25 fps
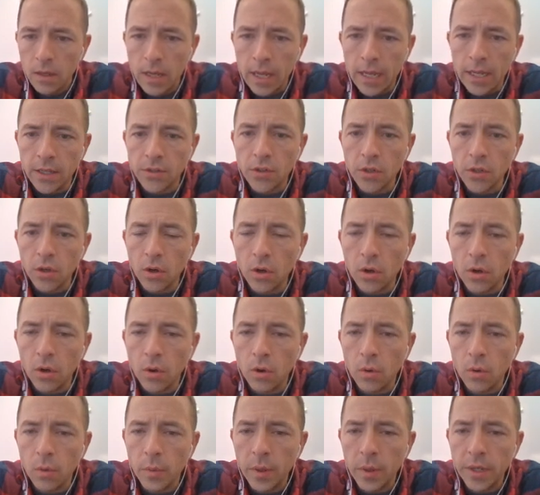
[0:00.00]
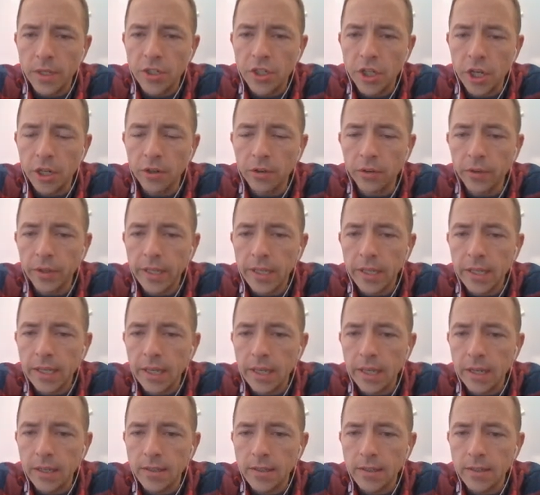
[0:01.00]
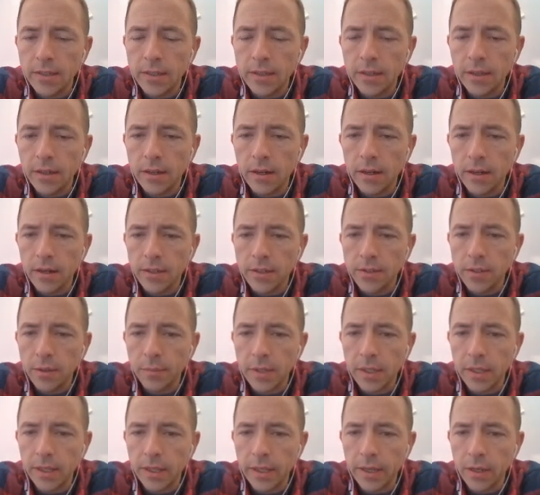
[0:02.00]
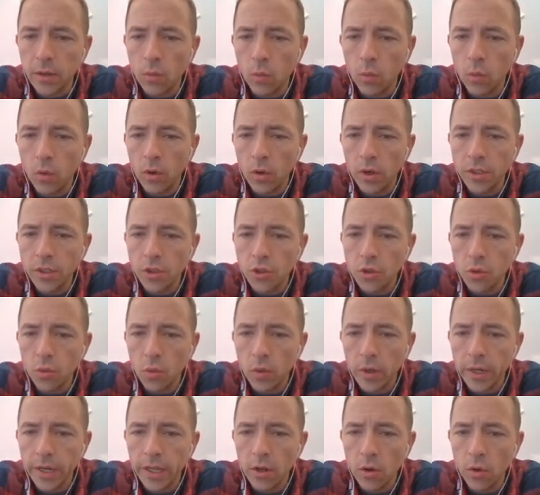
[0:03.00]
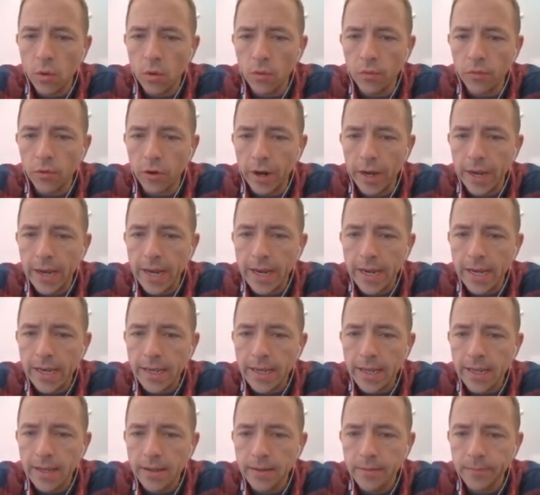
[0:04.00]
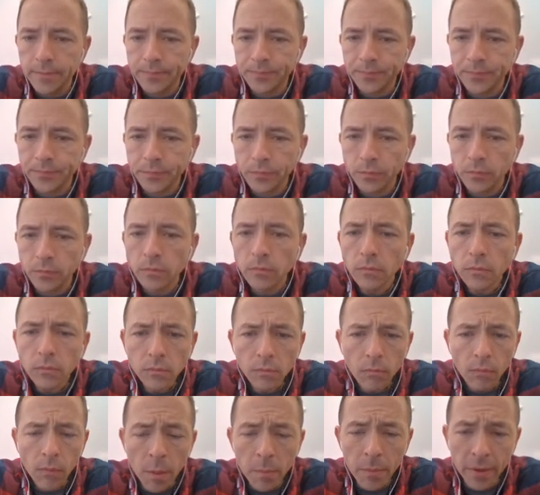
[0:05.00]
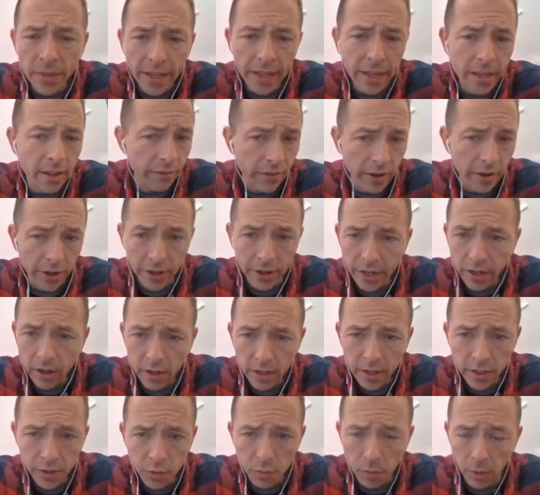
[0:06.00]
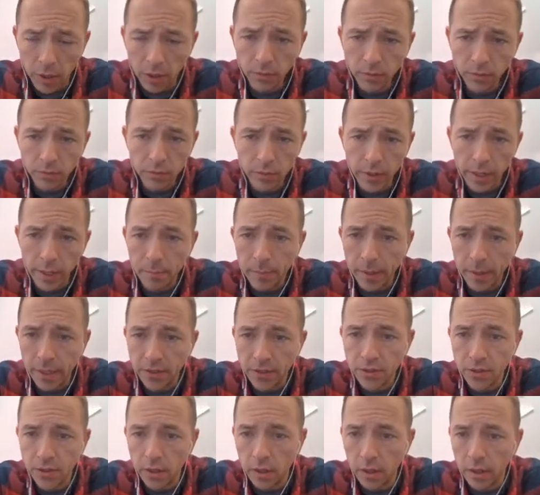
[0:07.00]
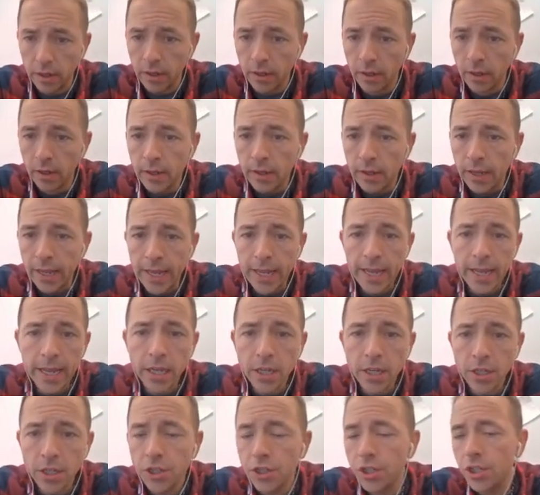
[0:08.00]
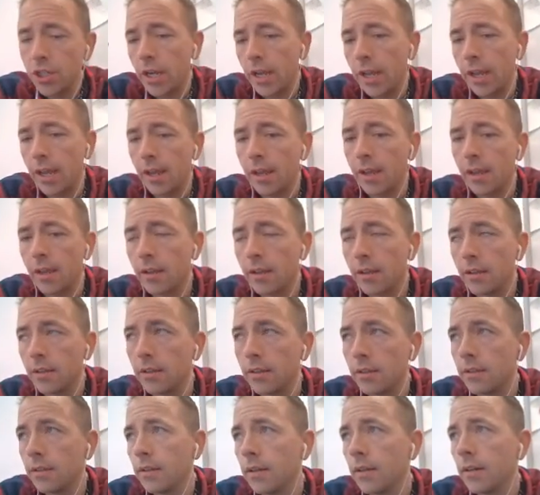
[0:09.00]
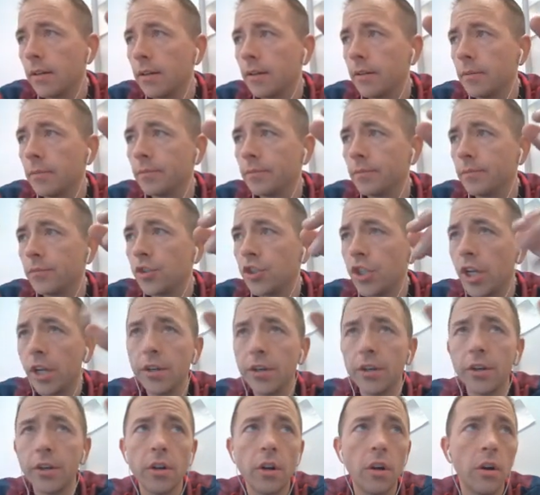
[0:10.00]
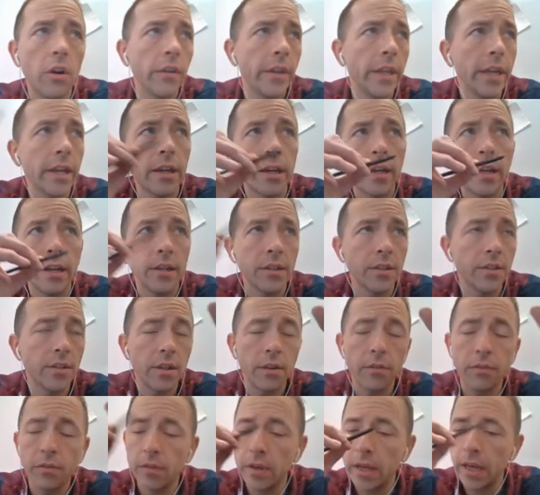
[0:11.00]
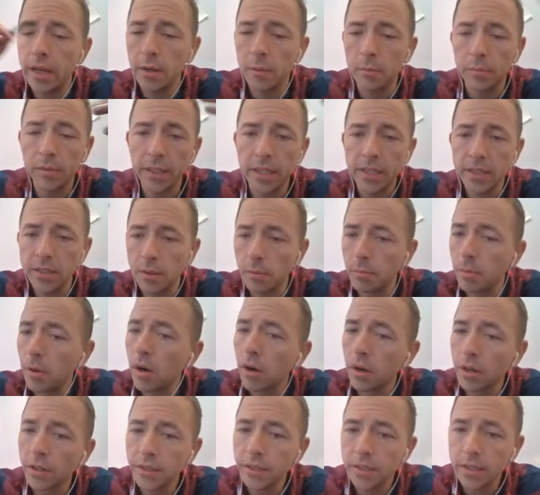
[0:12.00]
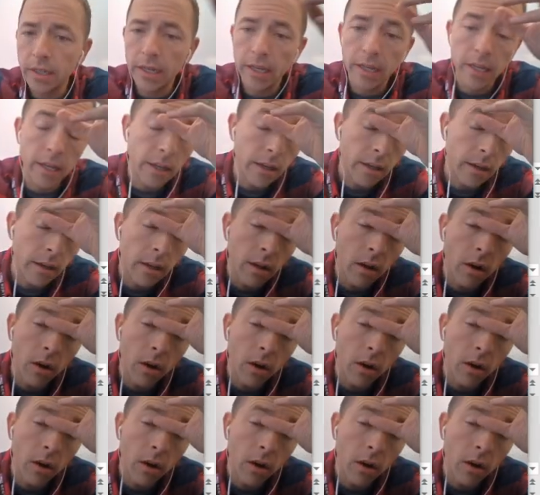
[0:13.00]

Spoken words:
And so we generally get something like 120/80, but that can vary as well, right? Based on age and gender, all that kind of stuff kind of plays a part in